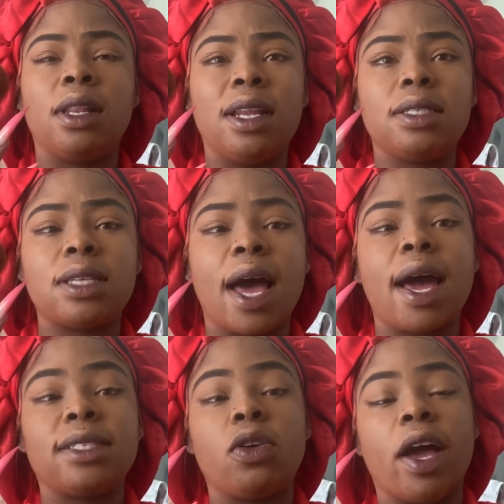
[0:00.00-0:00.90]
side
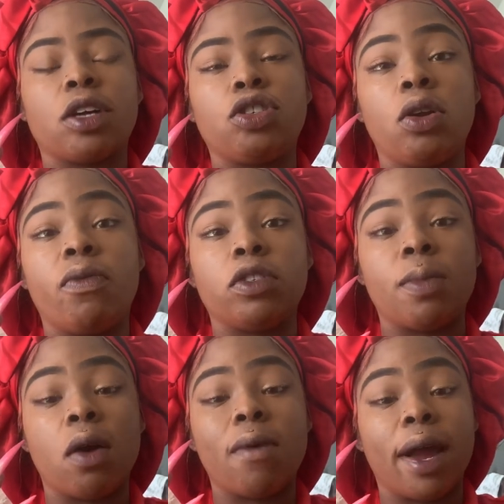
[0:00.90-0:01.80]
I still had control of was
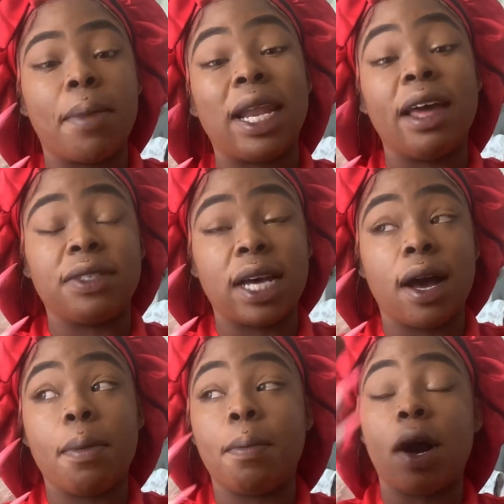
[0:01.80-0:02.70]
my left
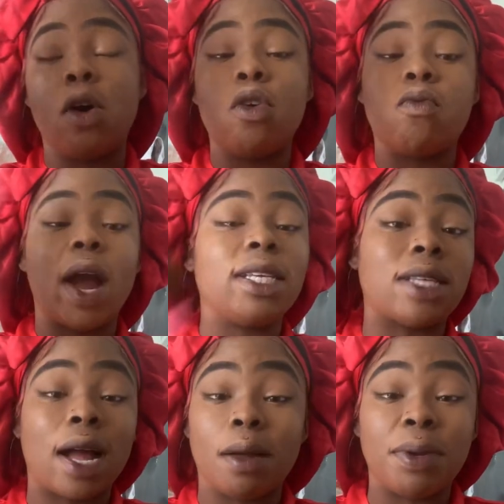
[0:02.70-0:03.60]
side. My whole right
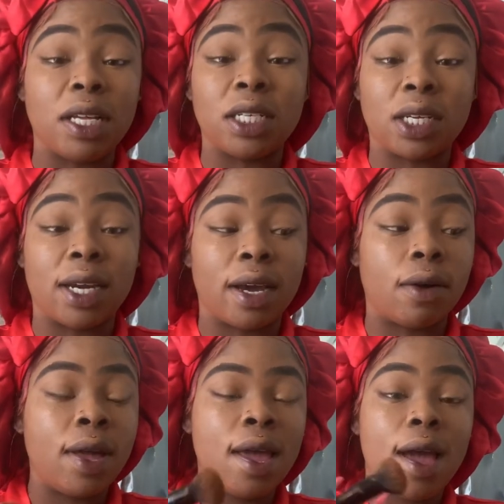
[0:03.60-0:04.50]
side completely shut
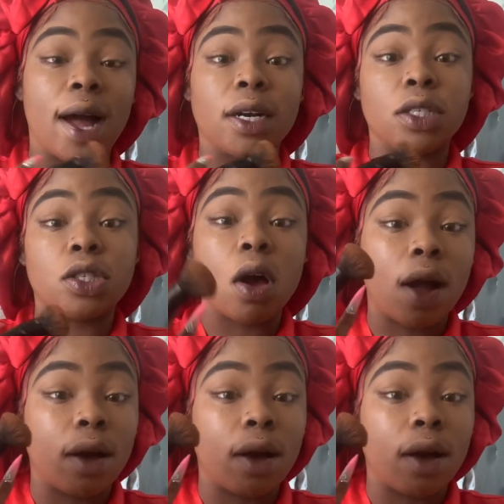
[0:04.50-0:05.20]
down. I couldn't talk. I